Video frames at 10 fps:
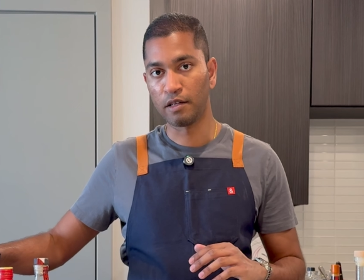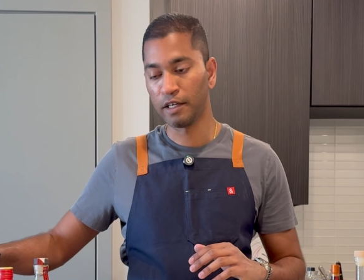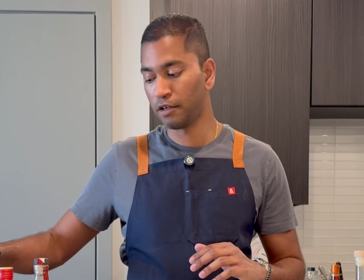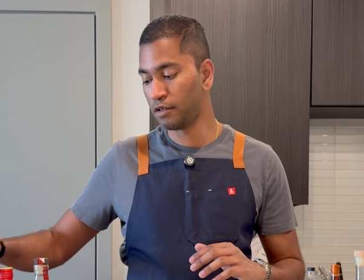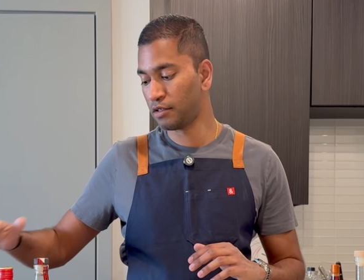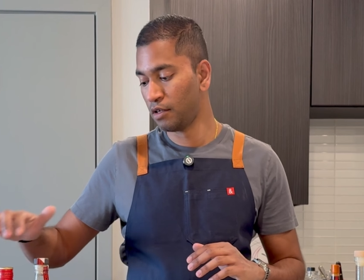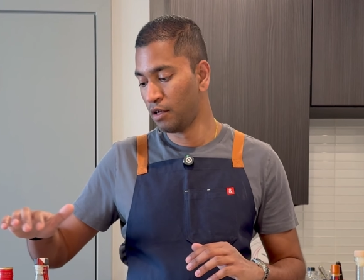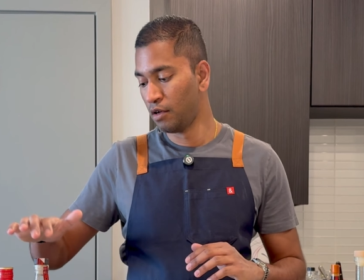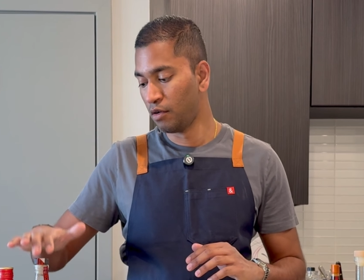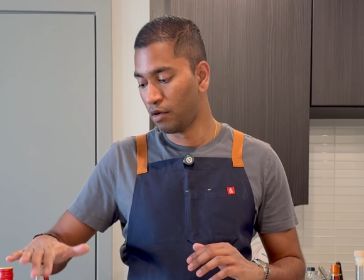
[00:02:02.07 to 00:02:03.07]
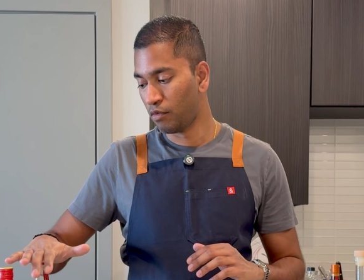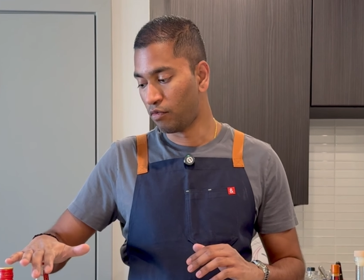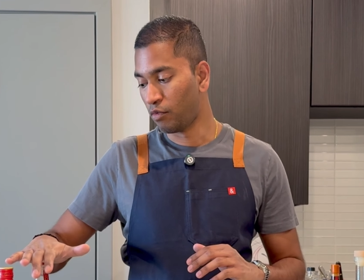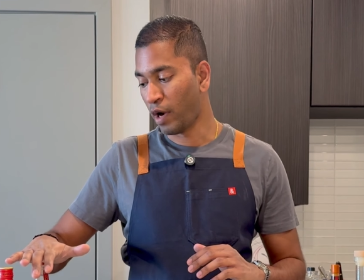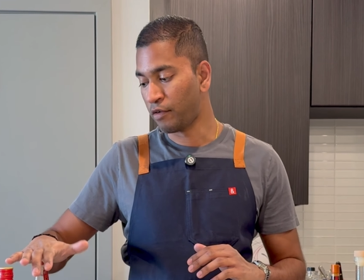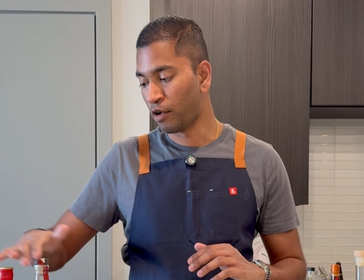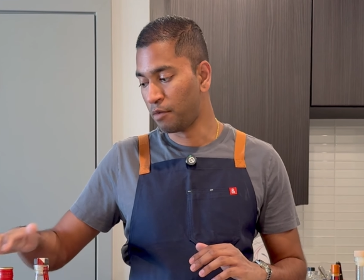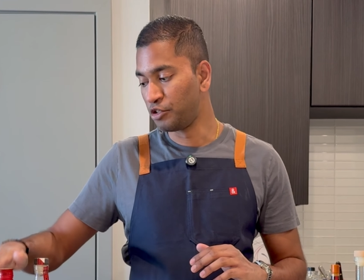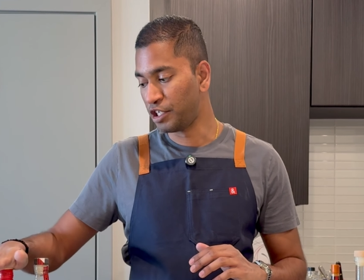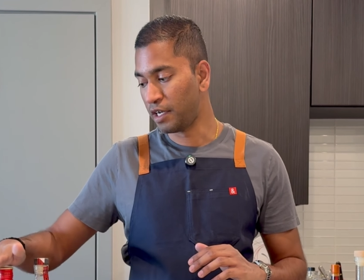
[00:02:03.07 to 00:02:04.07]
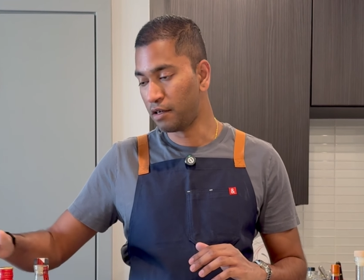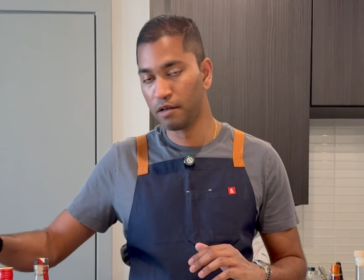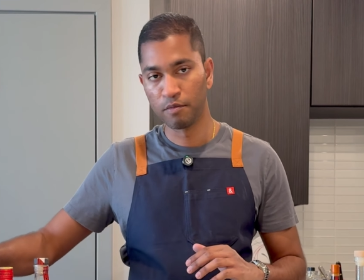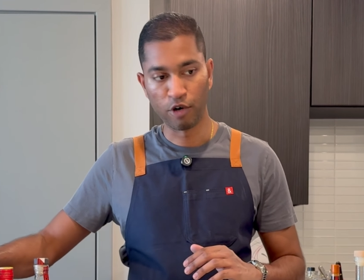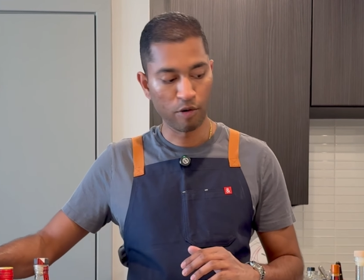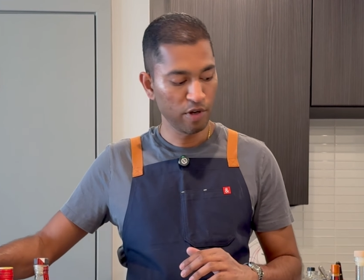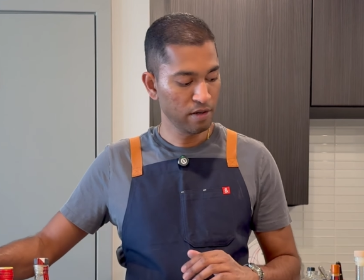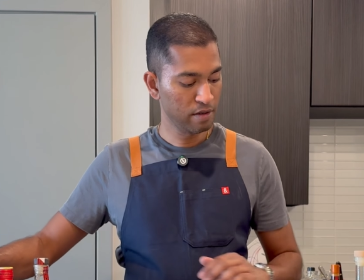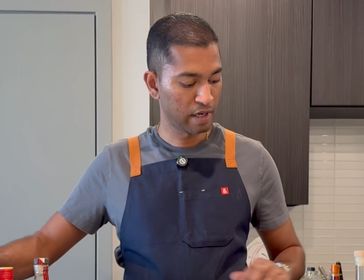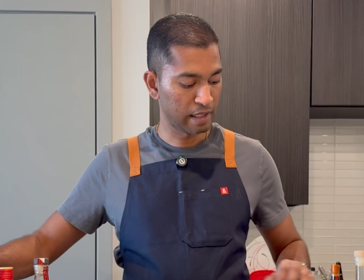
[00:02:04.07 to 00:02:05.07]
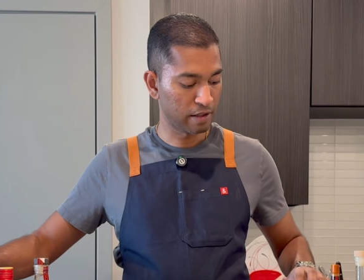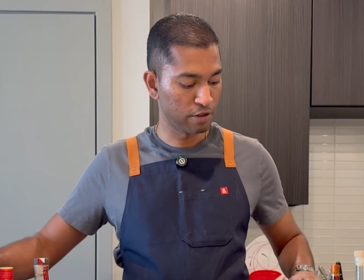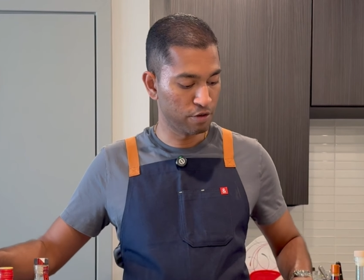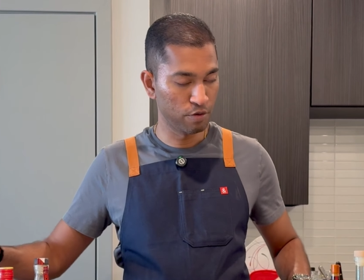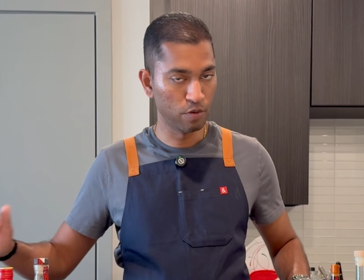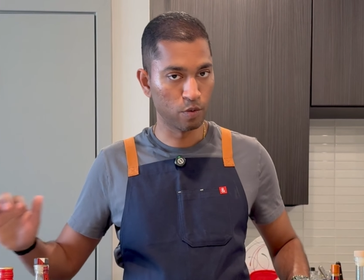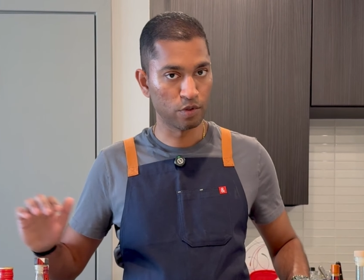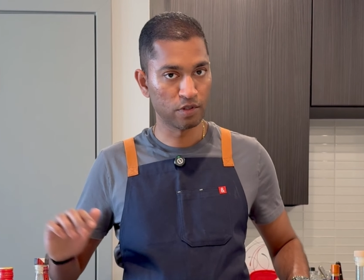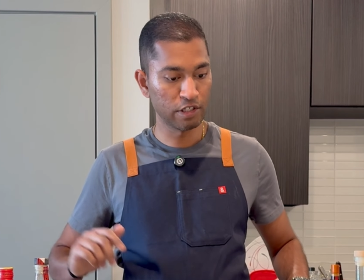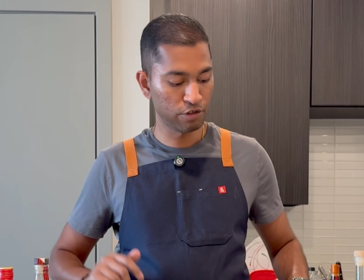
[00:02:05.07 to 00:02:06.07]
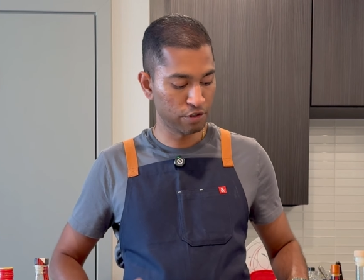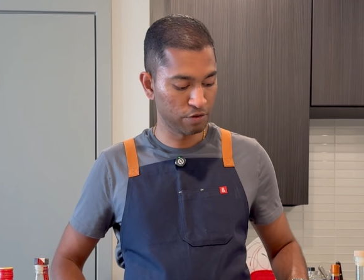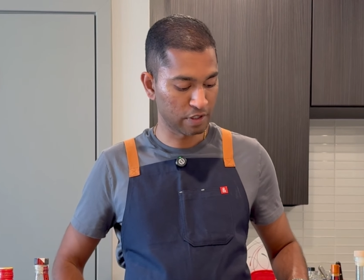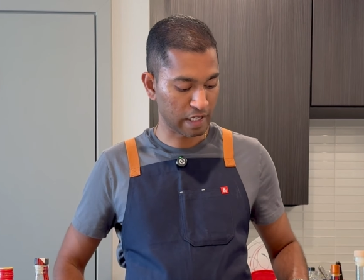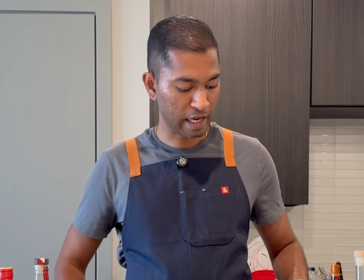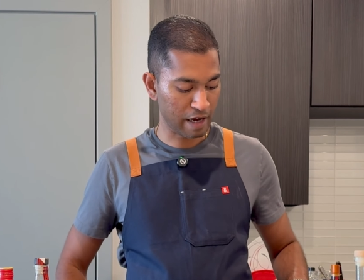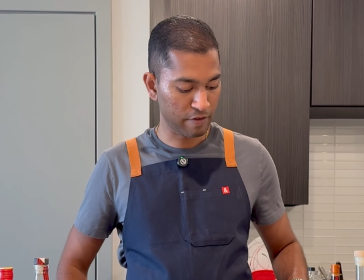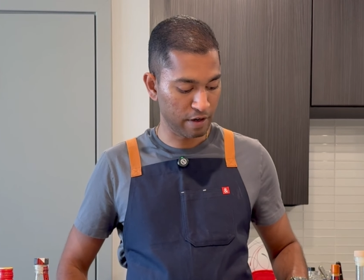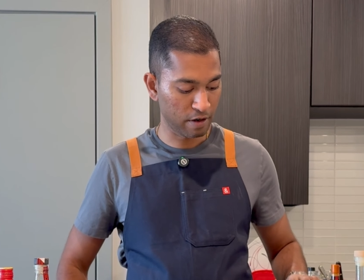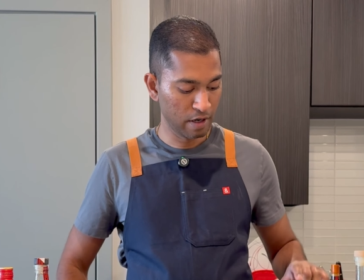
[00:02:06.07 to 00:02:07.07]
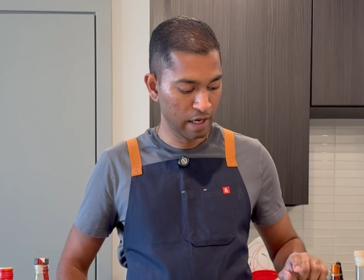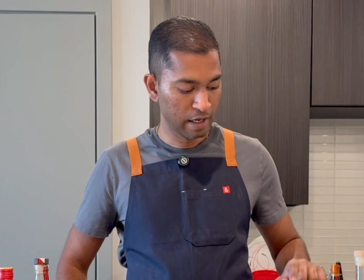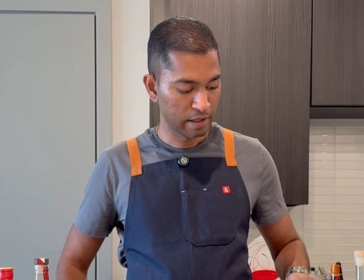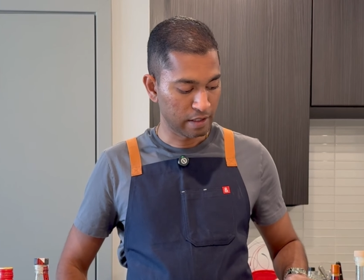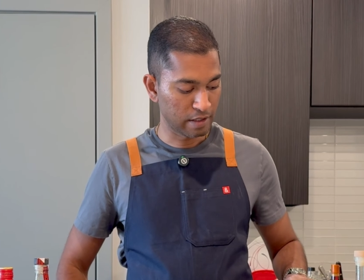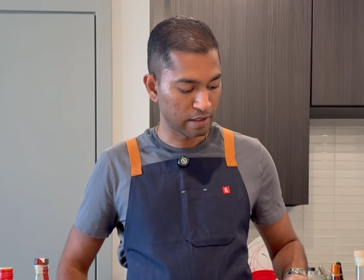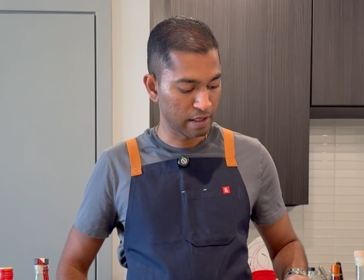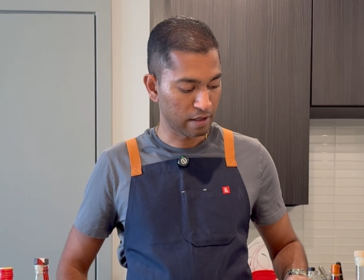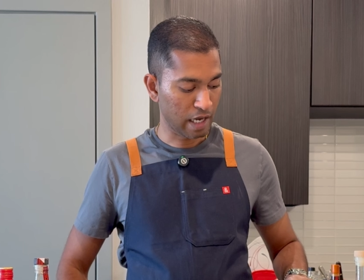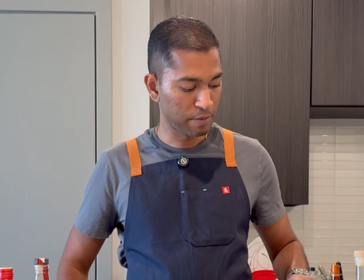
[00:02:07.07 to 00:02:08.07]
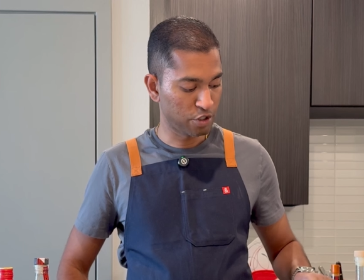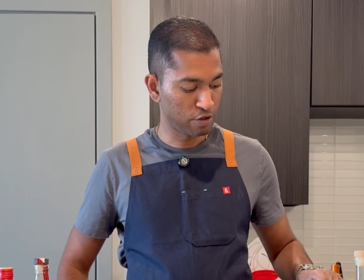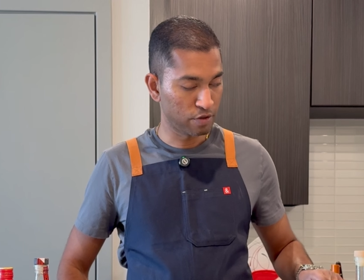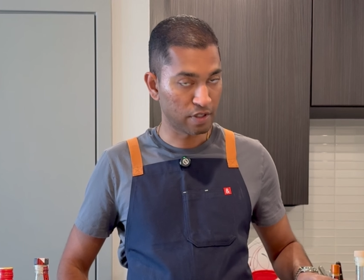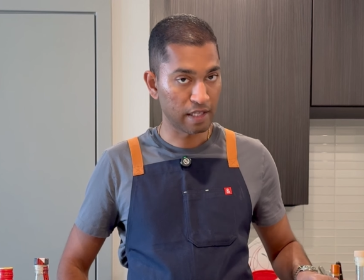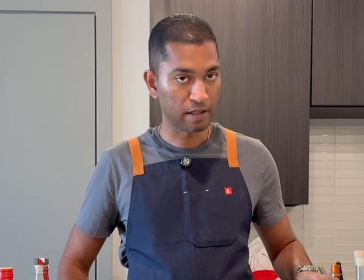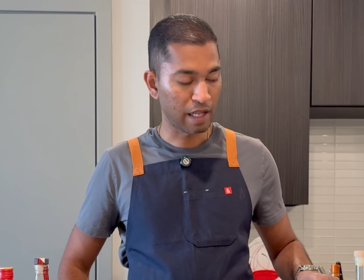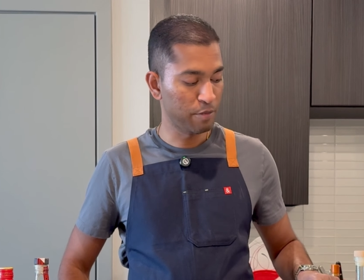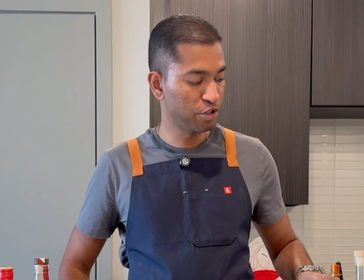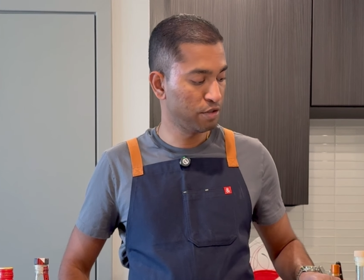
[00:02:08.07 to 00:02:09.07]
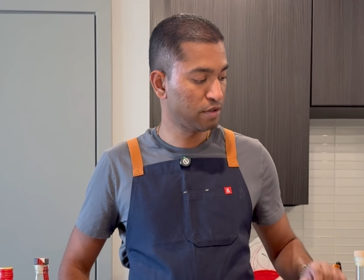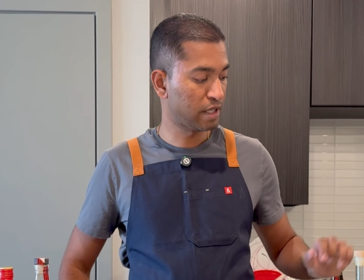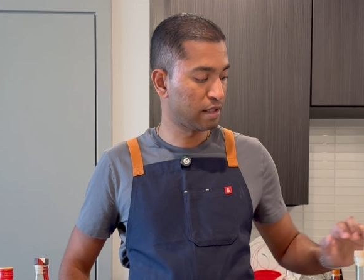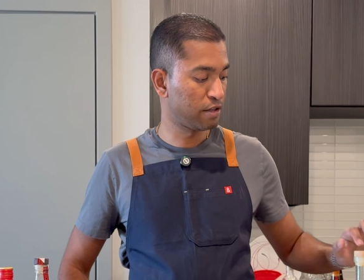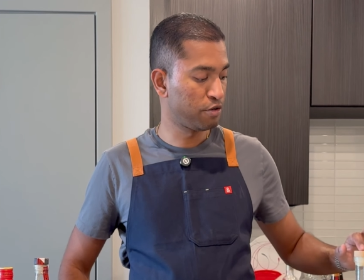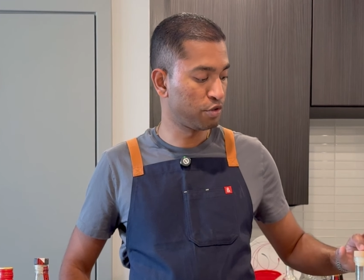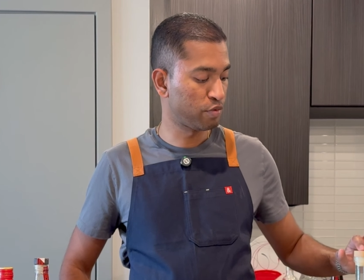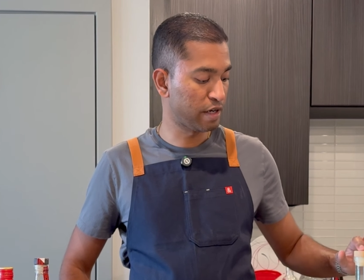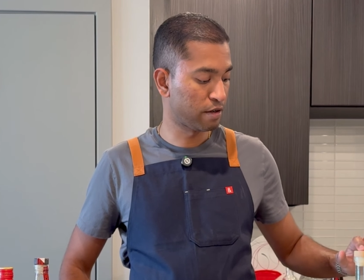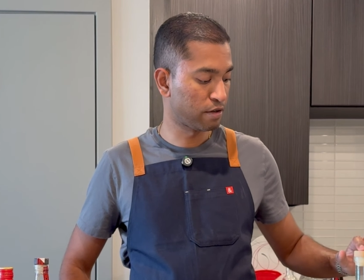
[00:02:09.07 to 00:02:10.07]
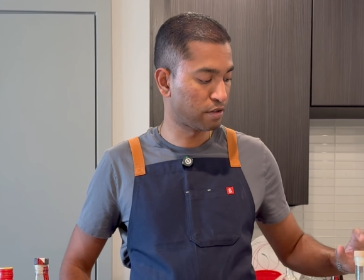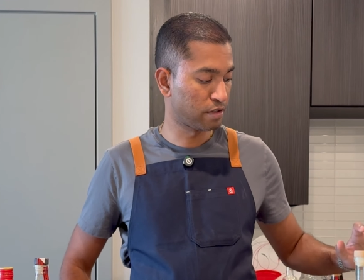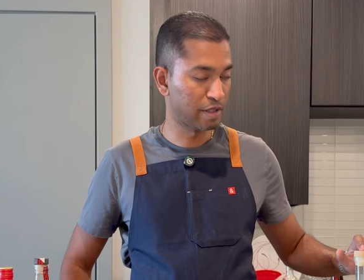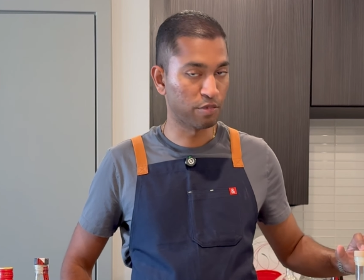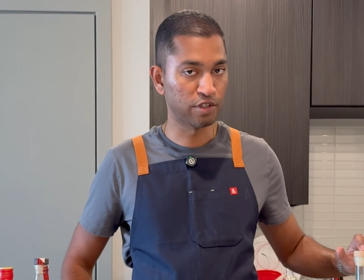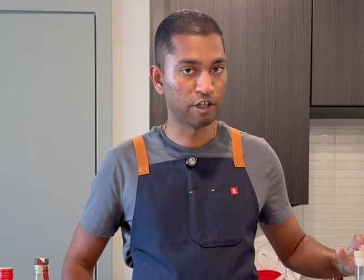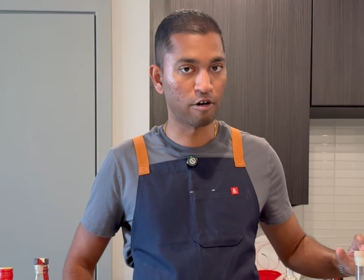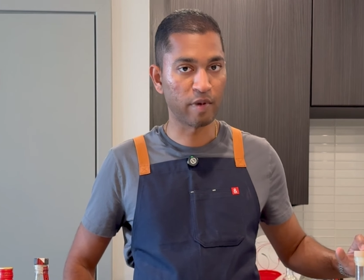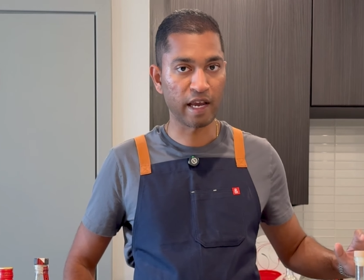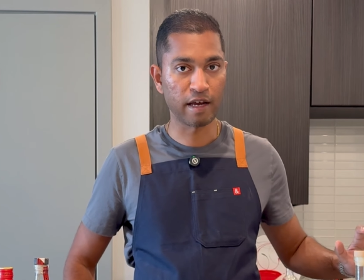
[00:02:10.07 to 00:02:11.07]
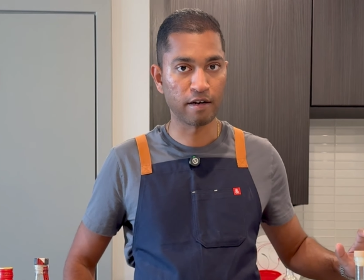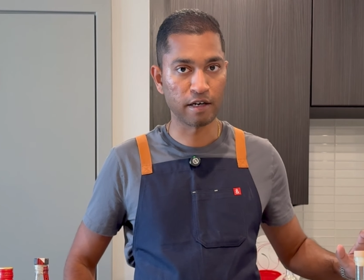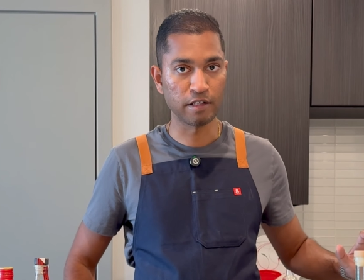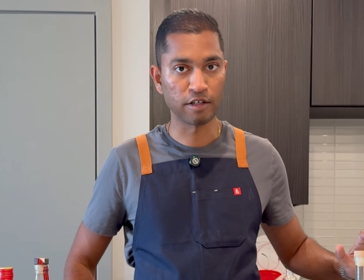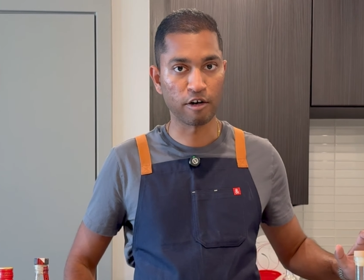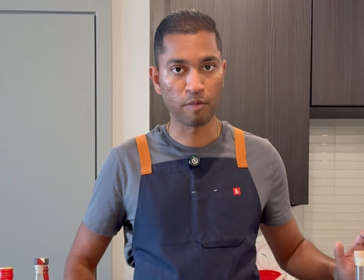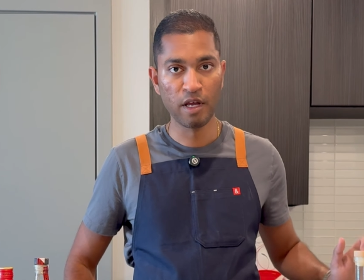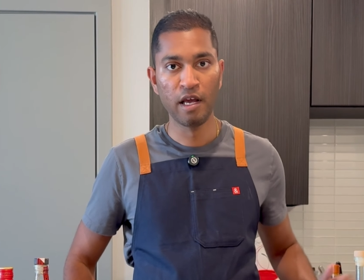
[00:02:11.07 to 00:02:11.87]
liquors, white rum, gin, bourbon, and then the 2 citrus juices I have here. This is the lime juice and then lemon juice, and then the 2 sweeteners, simple syrup and honey syrup.